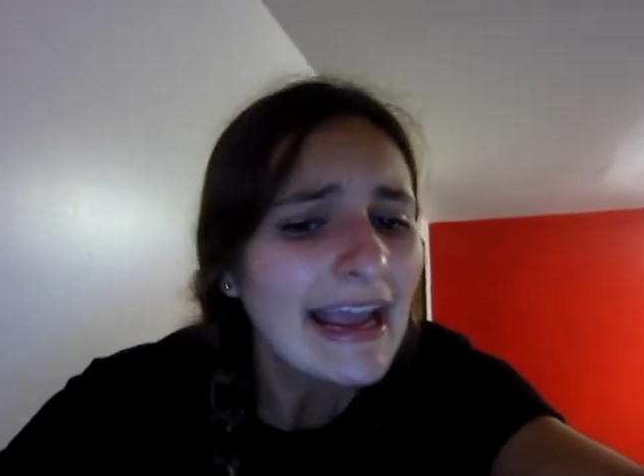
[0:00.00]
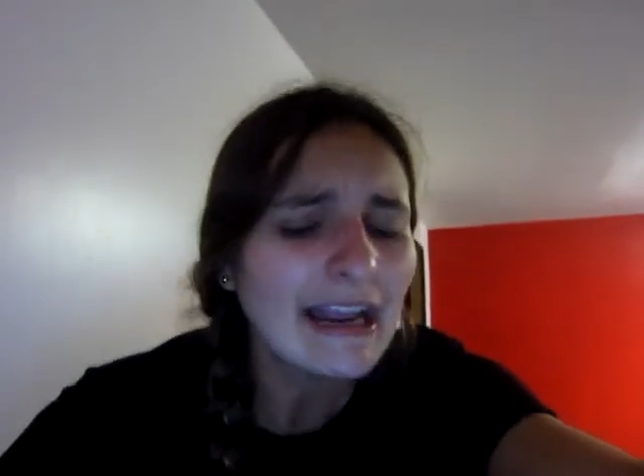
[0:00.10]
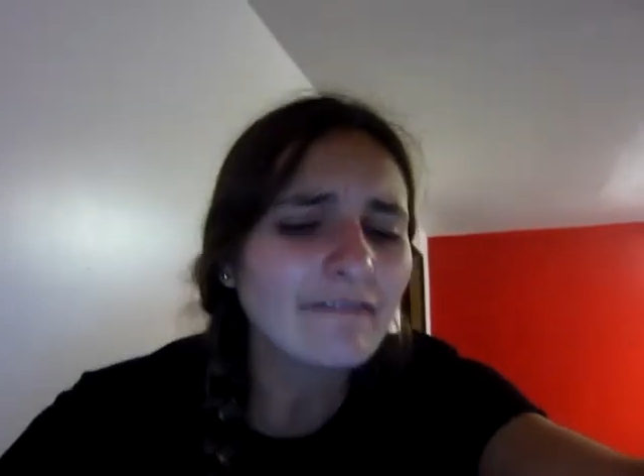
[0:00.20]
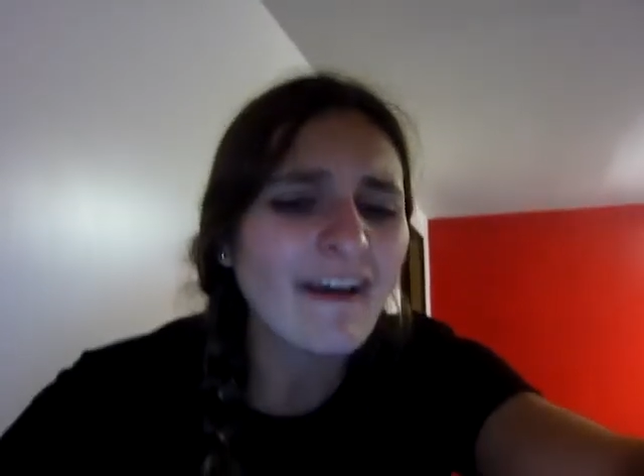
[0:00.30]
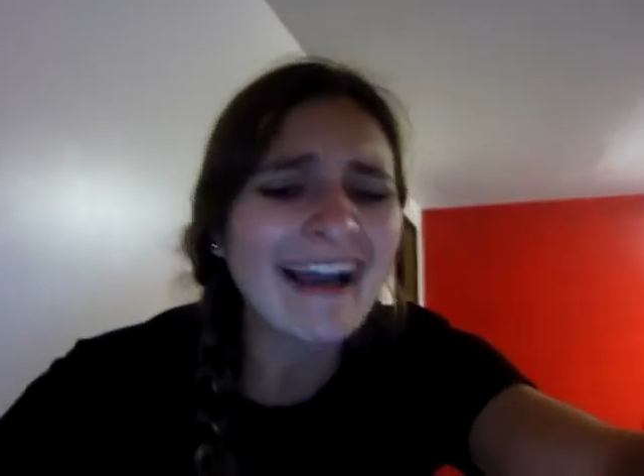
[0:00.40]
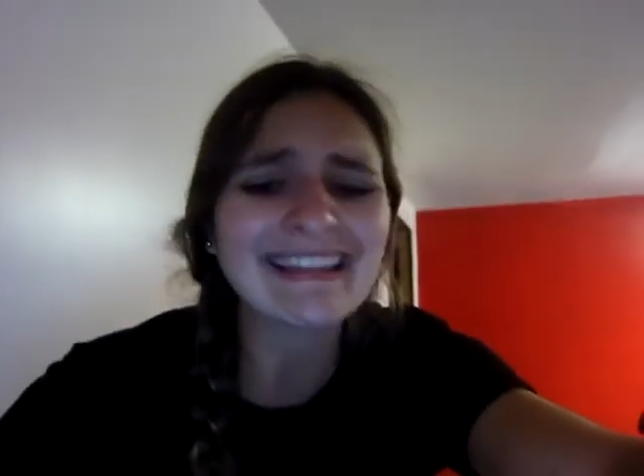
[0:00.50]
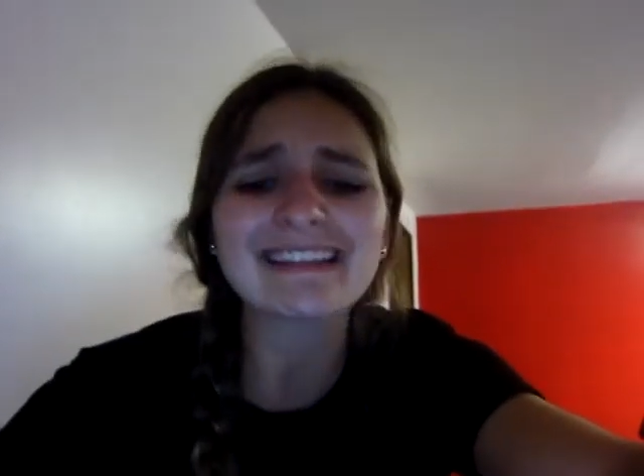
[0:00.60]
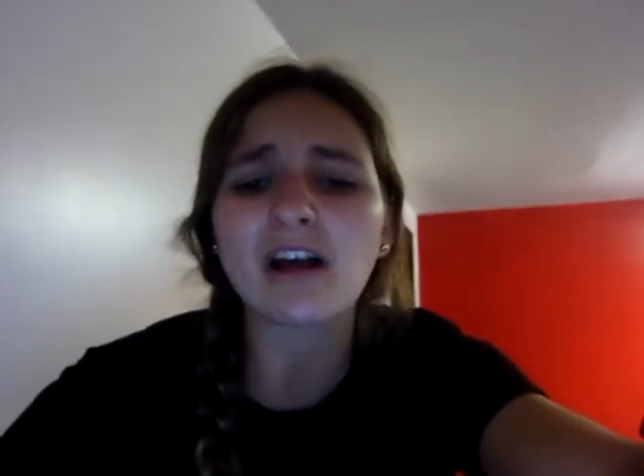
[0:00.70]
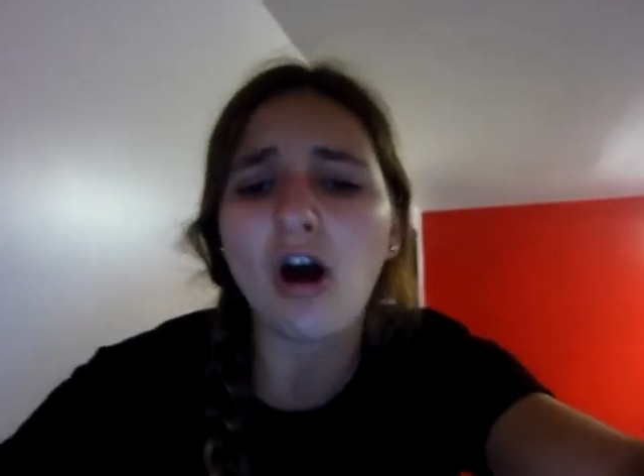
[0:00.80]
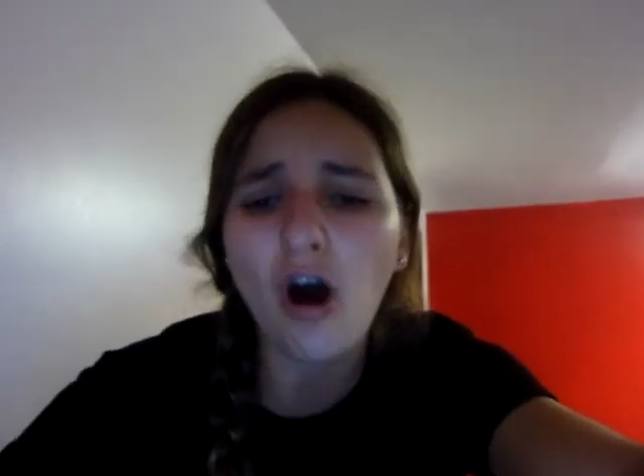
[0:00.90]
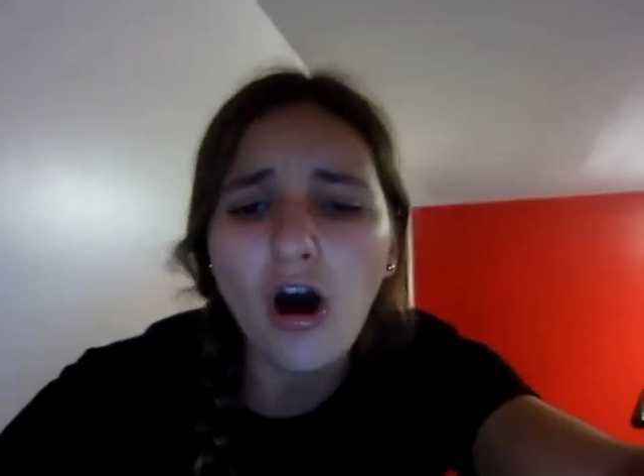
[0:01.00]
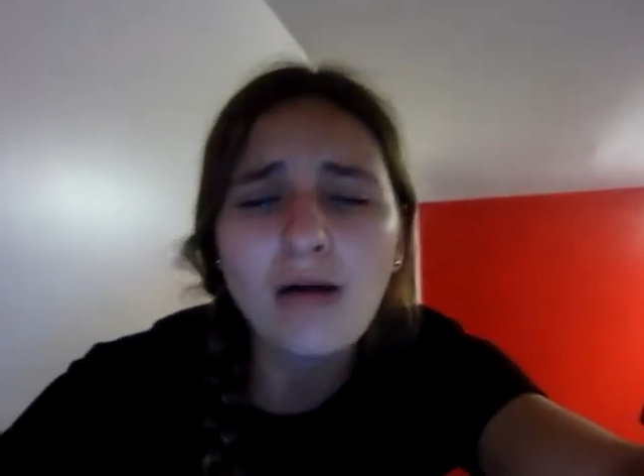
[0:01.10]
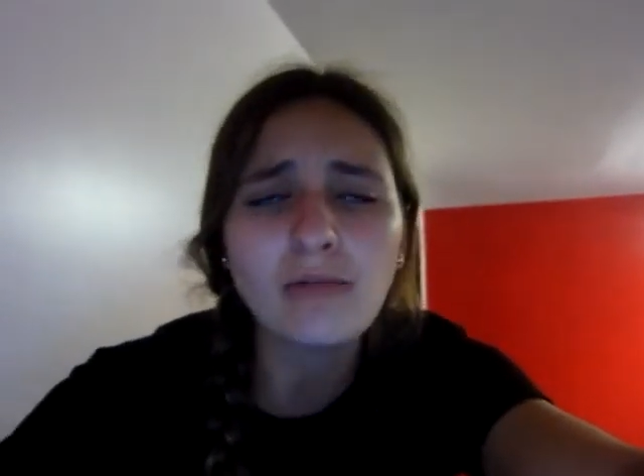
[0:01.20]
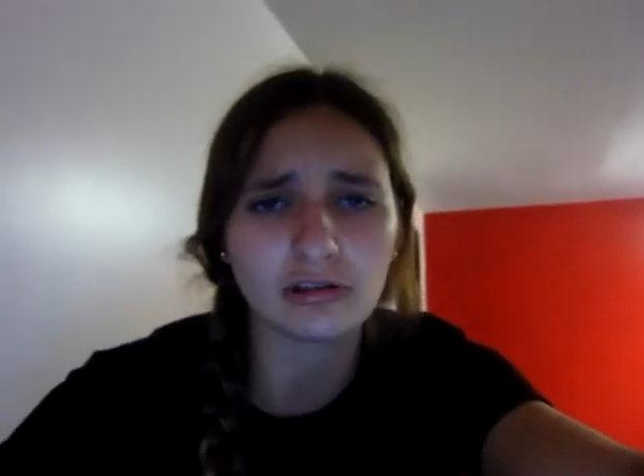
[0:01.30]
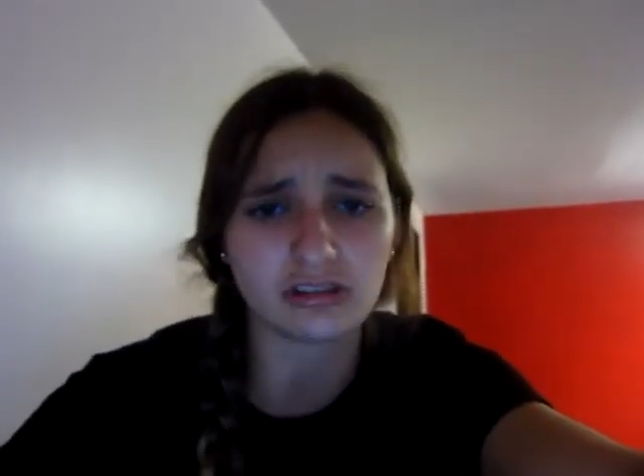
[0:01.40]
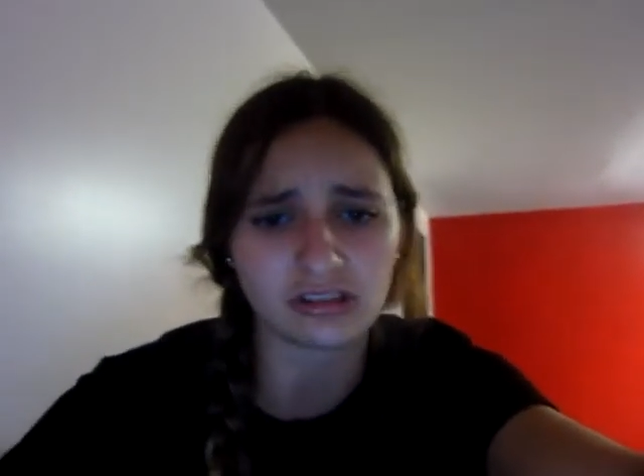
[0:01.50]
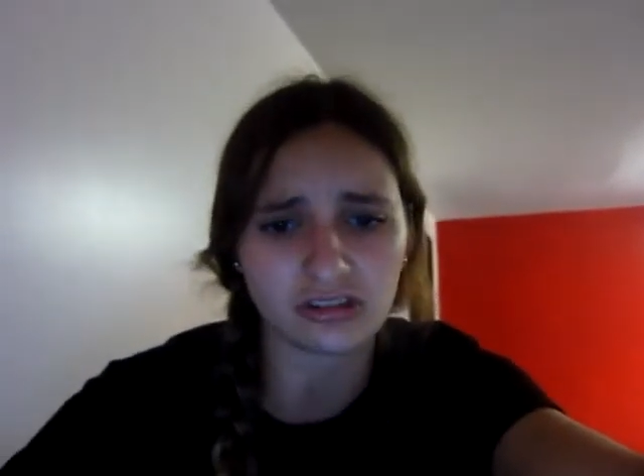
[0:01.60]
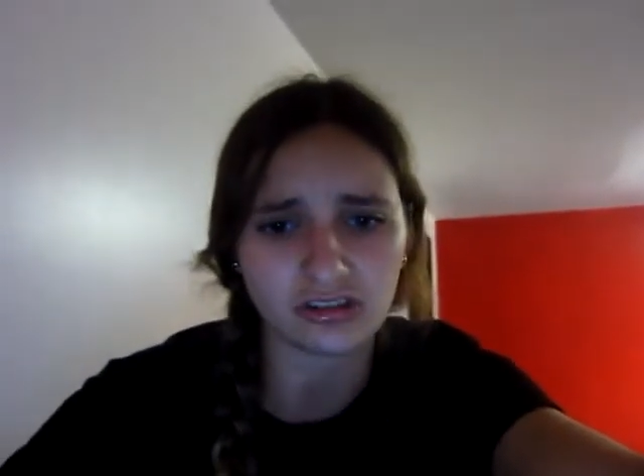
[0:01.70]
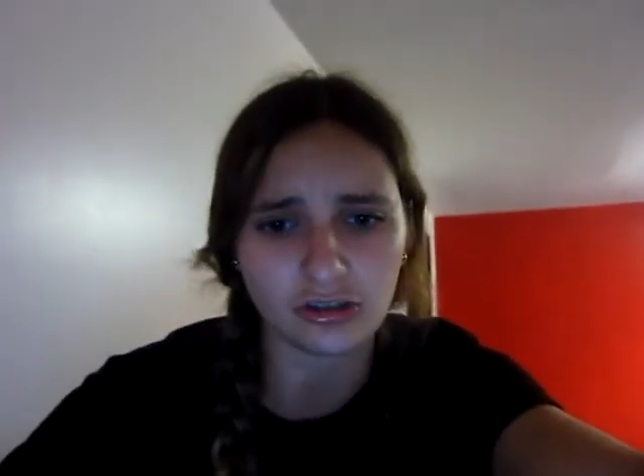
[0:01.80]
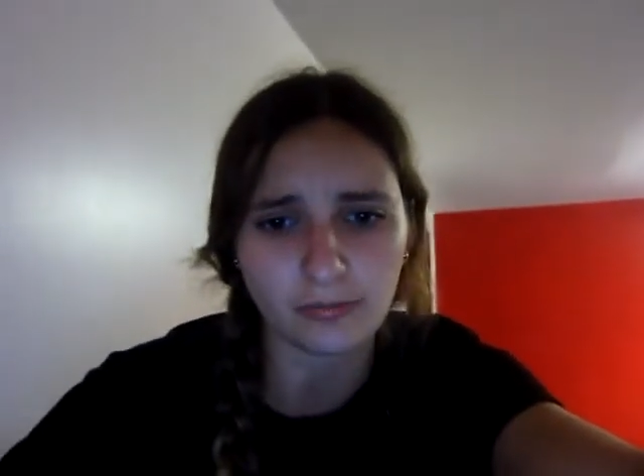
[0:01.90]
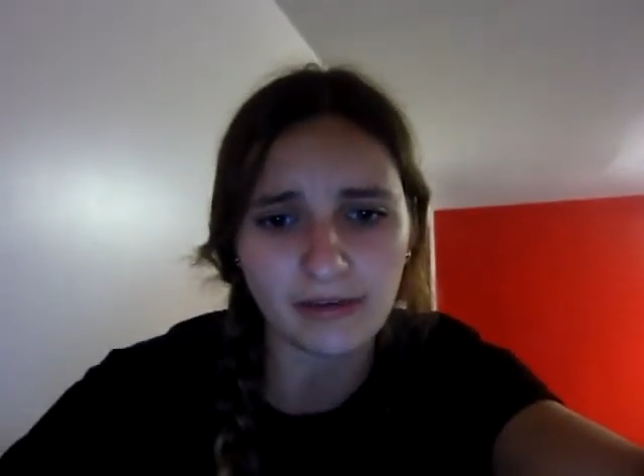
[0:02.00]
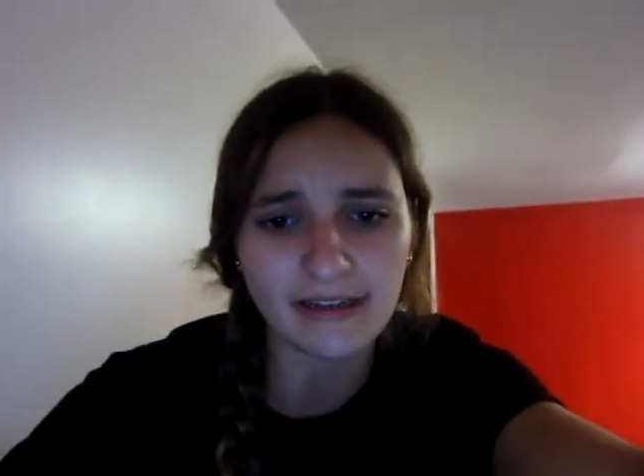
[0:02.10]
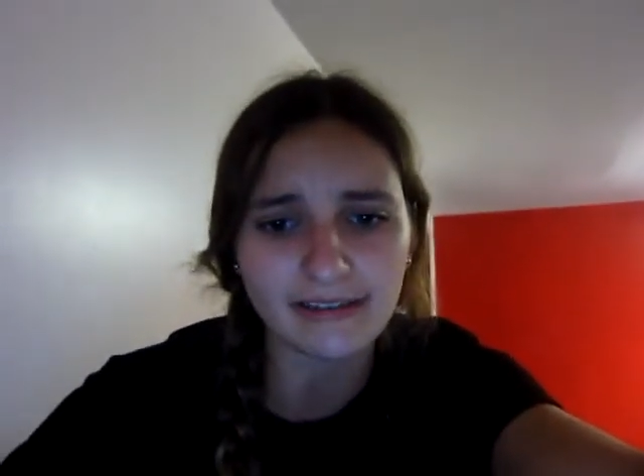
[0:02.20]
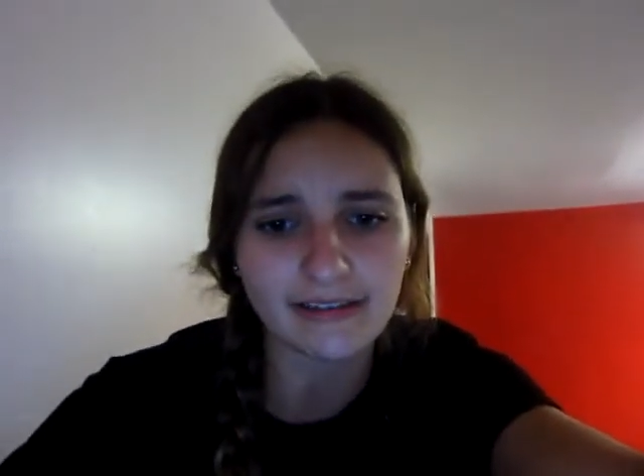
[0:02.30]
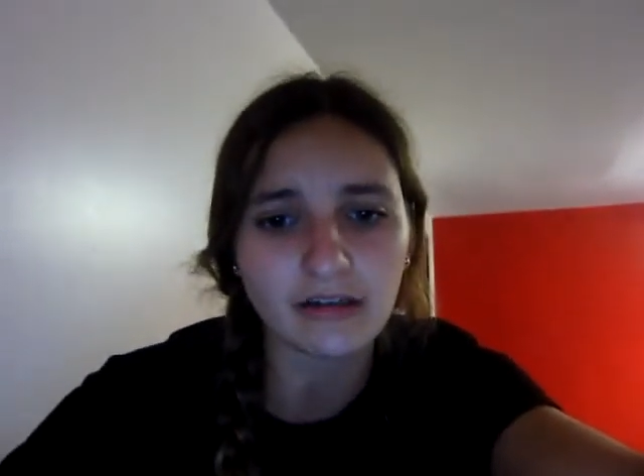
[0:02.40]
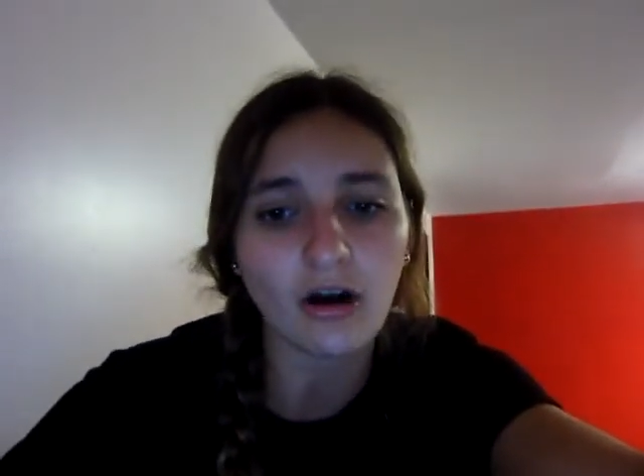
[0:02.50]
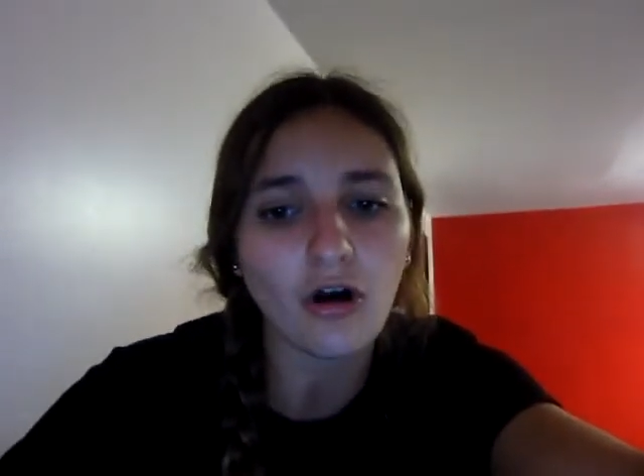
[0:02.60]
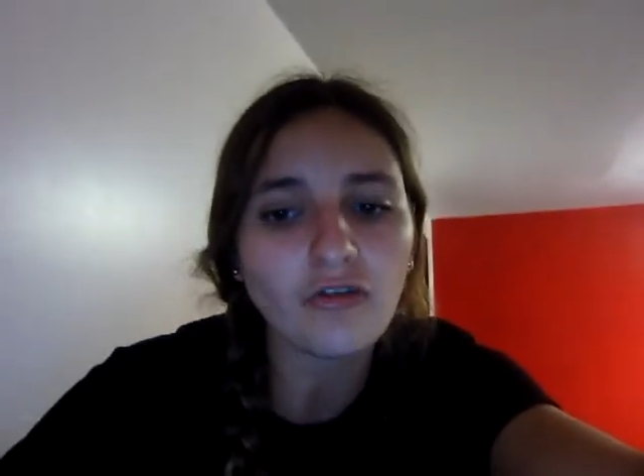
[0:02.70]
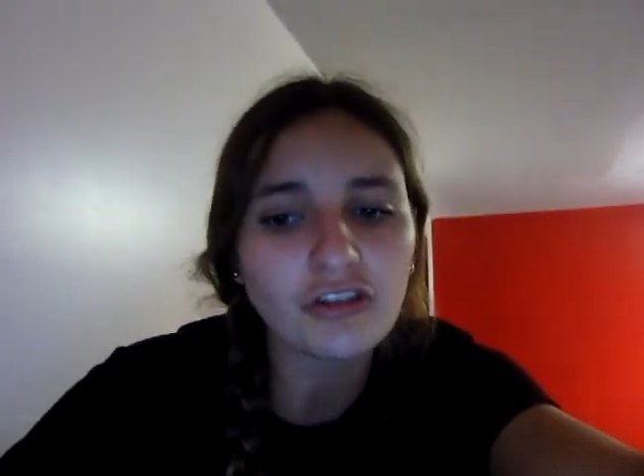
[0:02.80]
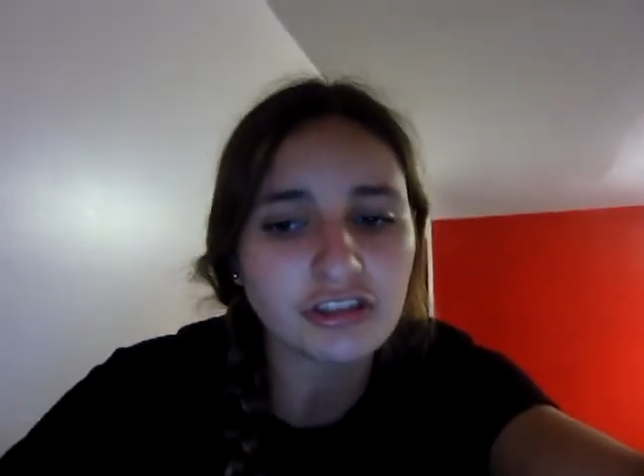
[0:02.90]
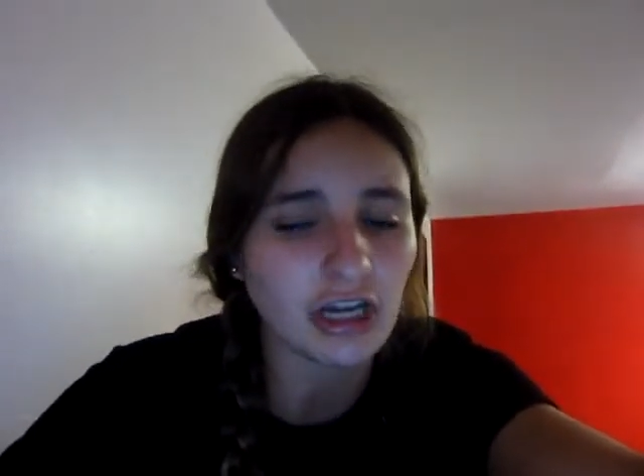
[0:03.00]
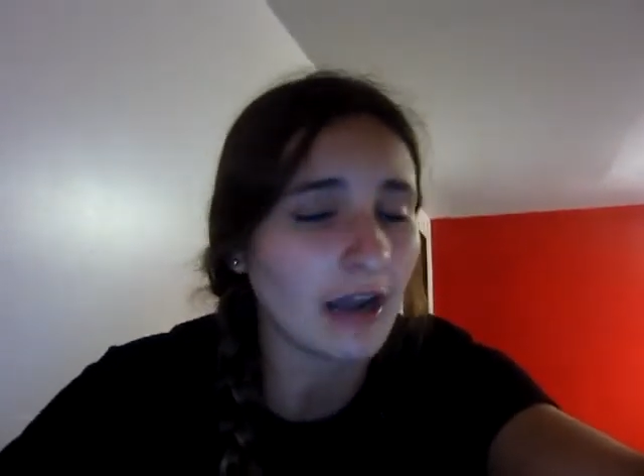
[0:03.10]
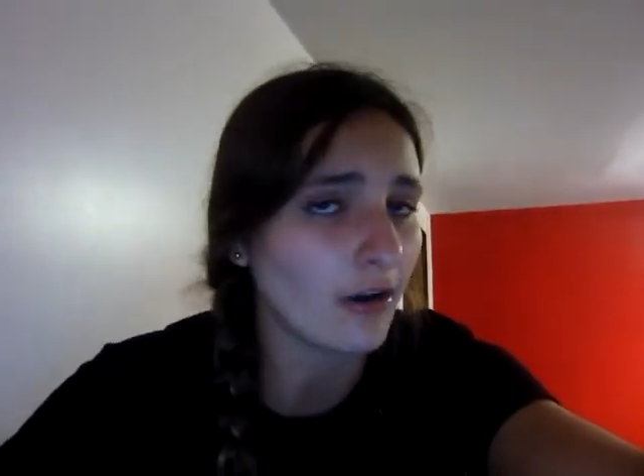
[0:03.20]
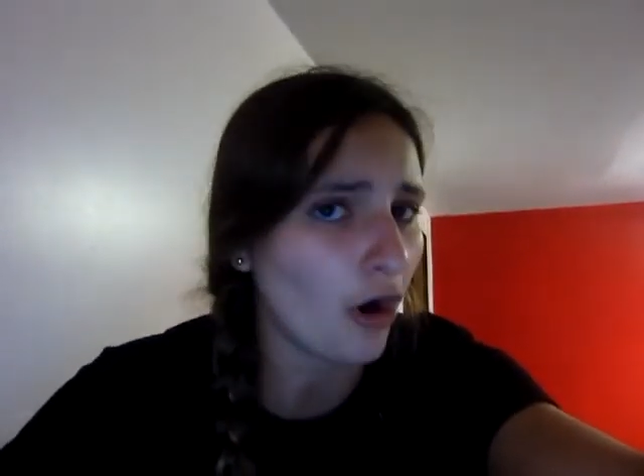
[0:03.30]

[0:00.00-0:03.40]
In fact, it's almost as stupid as their overdone,